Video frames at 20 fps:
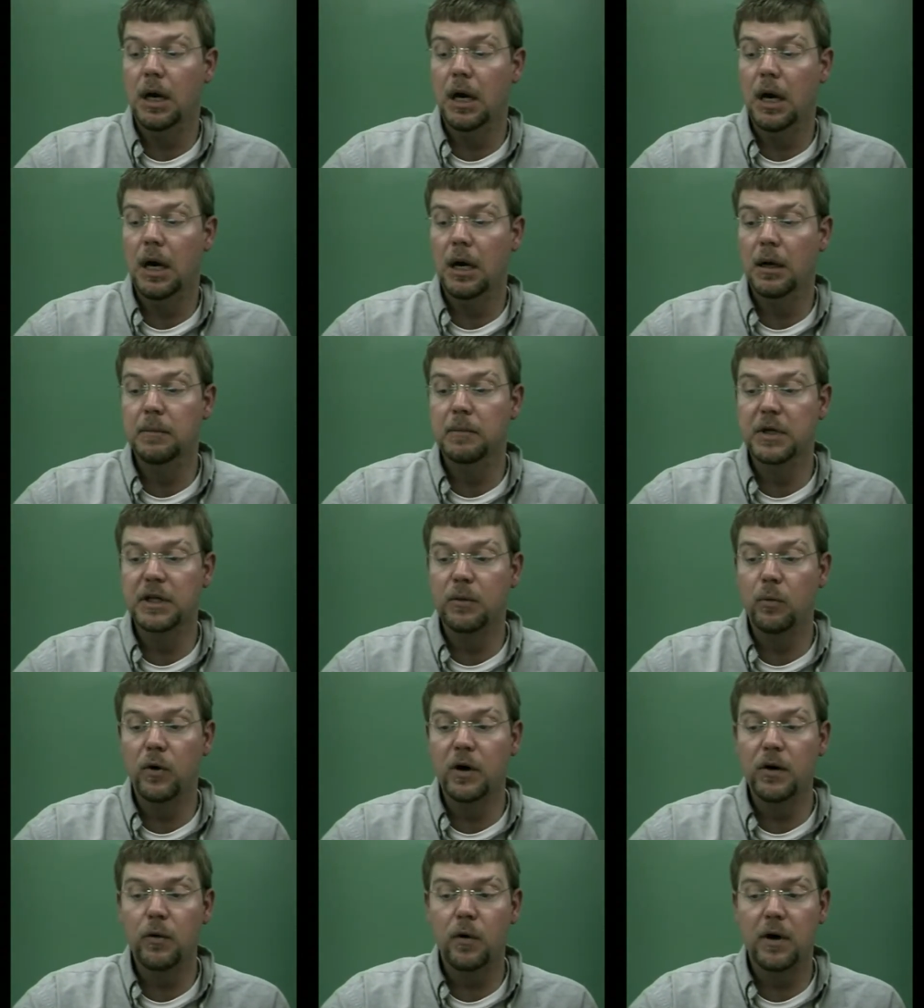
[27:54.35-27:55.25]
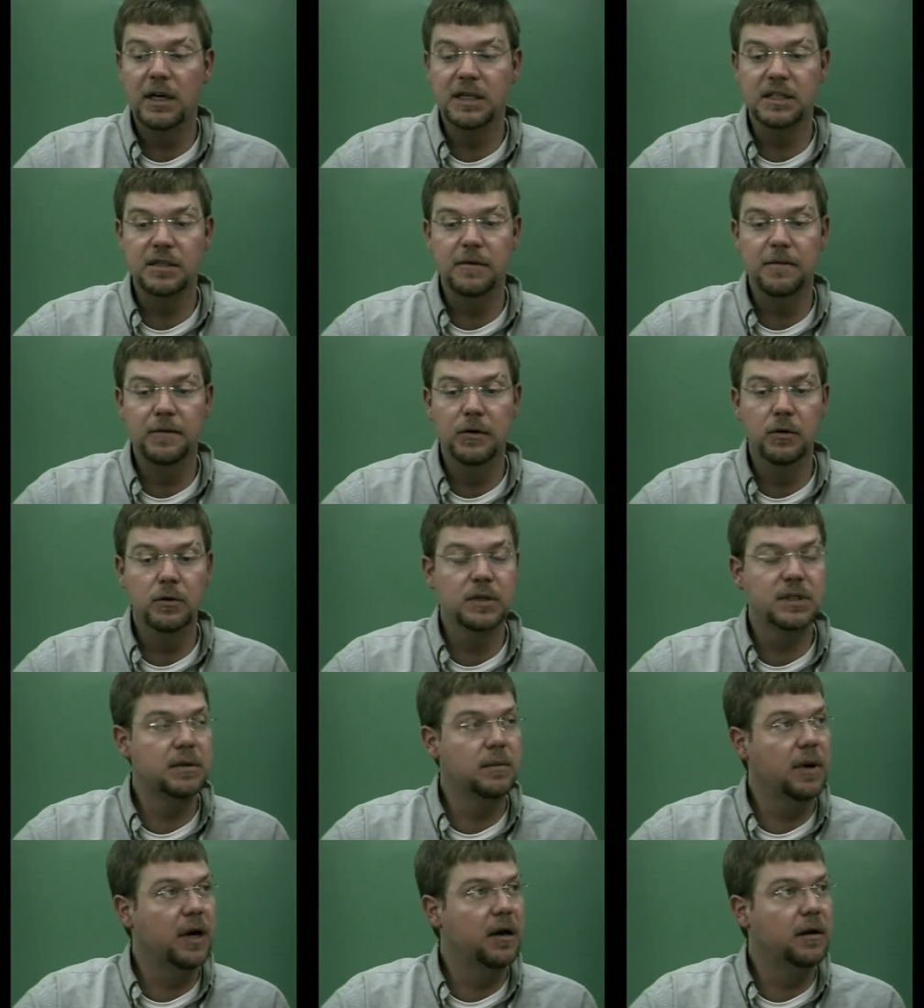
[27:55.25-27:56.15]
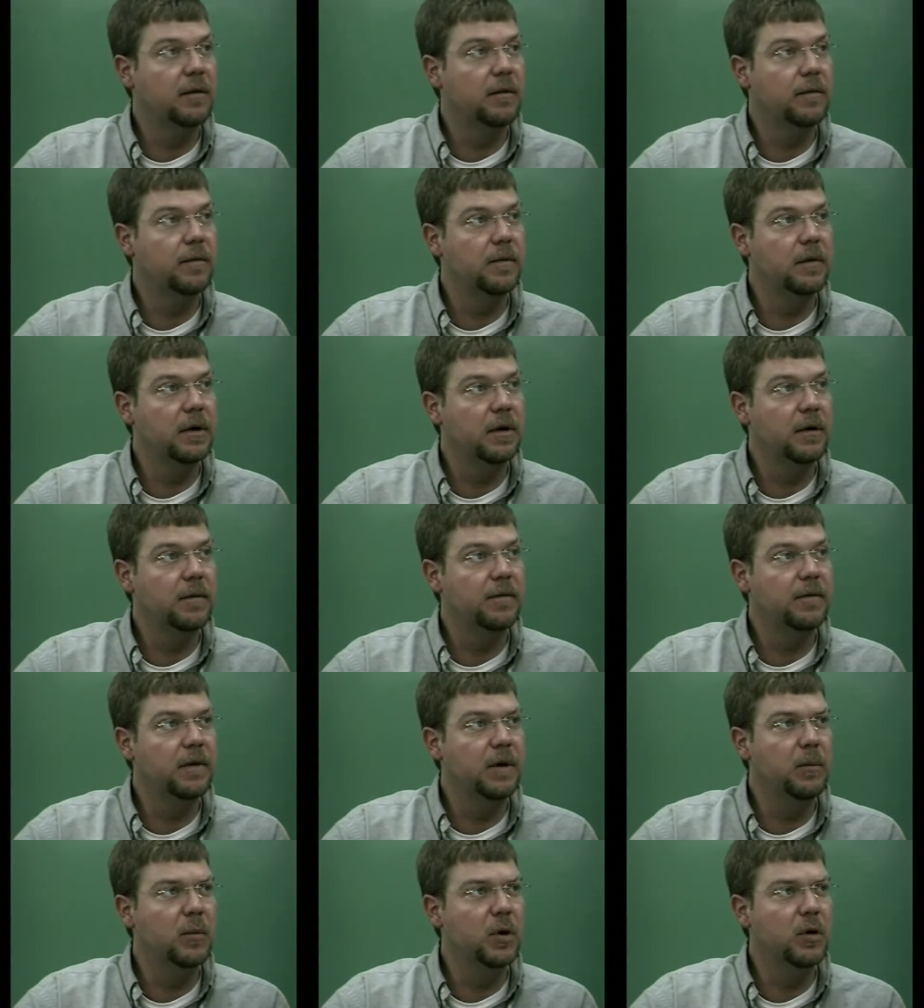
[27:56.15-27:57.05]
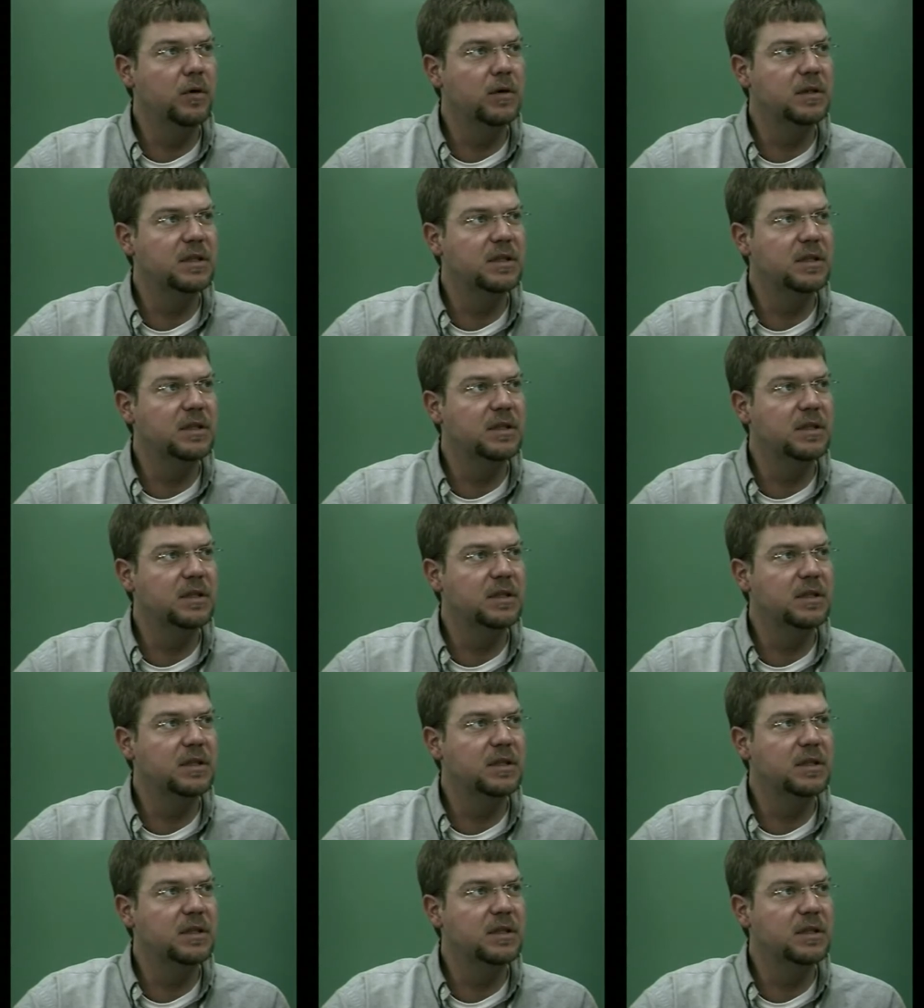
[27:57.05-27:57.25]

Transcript: Uh, but the Marine Corps has the fewest amount of uh, female.